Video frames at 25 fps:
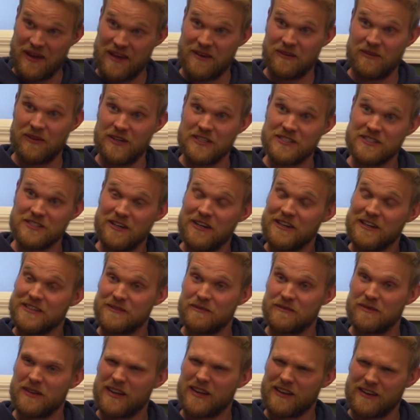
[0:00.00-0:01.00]
it was
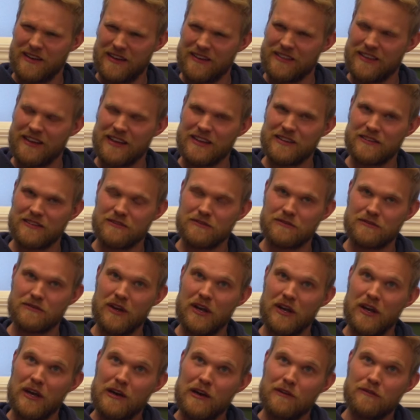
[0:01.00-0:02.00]
awesome. Like I think it's
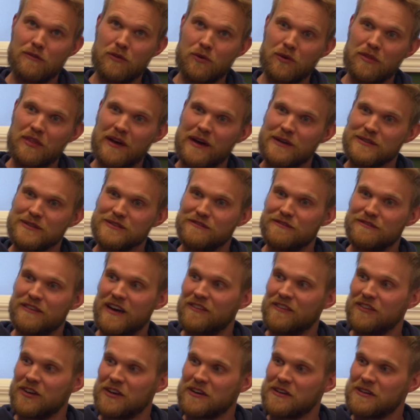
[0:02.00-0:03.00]

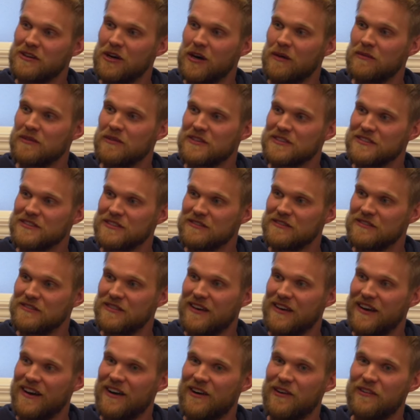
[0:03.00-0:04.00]
4,500 kilometers
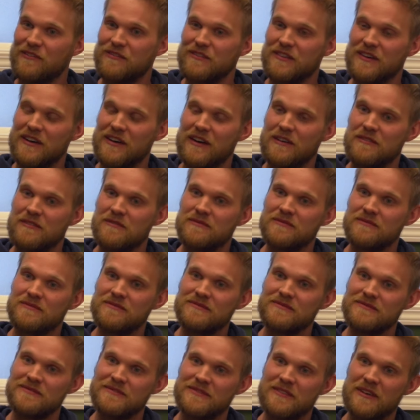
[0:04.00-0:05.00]
of
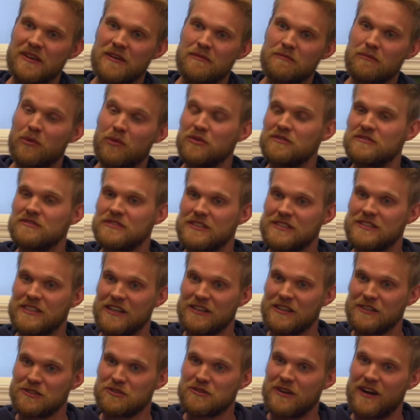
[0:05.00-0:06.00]
mostly
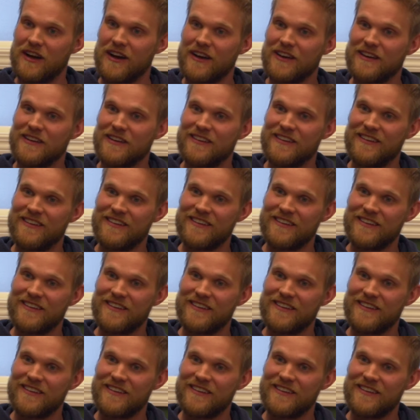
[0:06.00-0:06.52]
single track